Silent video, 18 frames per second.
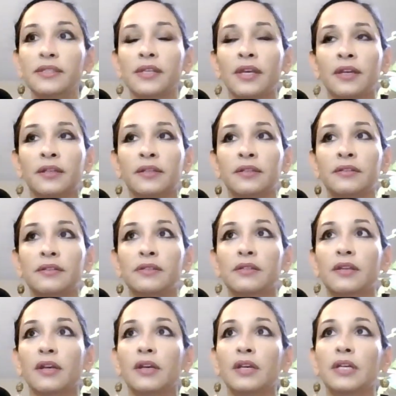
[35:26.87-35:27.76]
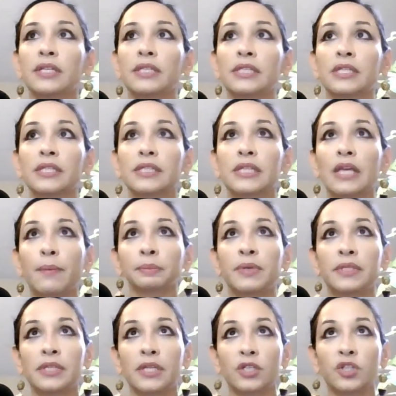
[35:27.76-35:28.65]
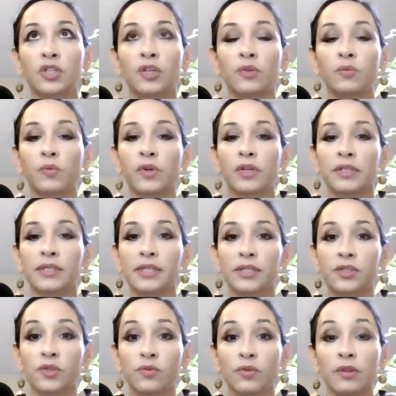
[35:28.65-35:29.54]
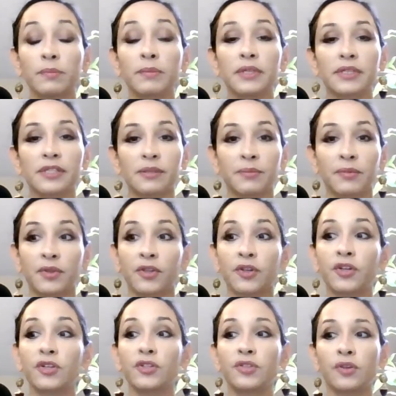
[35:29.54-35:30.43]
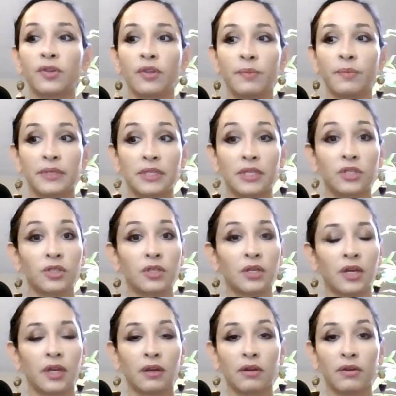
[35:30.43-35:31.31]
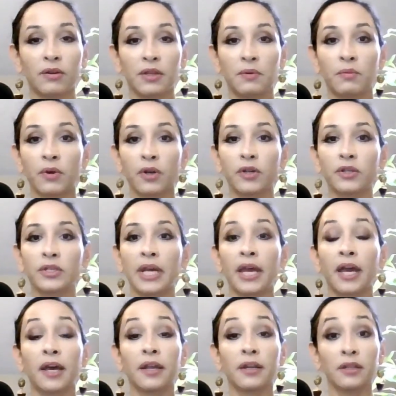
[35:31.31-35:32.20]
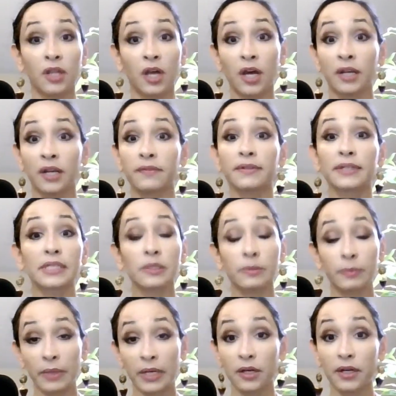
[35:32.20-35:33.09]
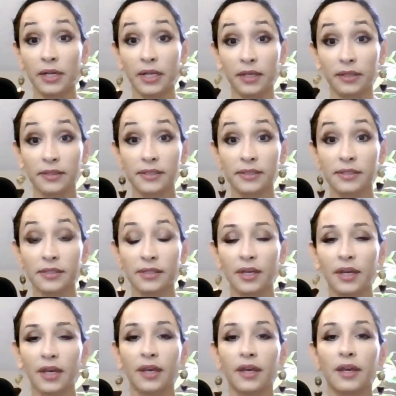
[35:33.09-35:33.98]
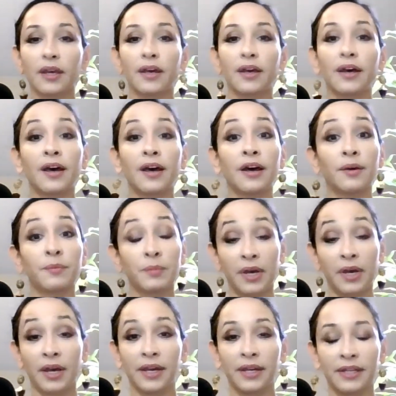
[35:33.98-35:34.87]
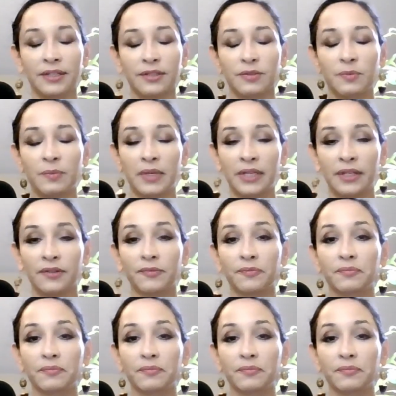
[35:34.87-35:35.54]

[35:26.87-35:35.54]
And since that position was extremely similar to the position I already worked, I had a lot of experience behind me.